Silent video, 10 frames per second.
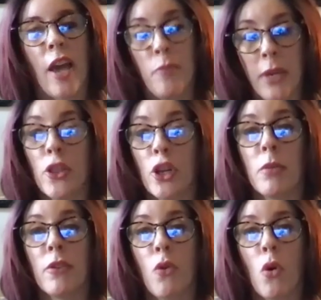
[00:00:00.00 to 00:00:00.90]
I've been there
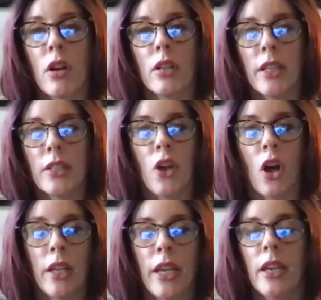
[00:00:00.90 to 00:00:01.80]
before, like
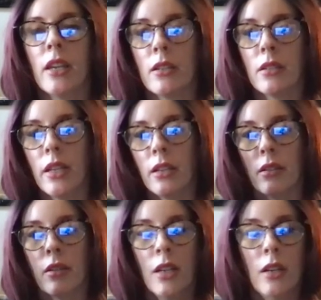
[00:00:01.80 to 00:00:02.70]
Salt Lake and and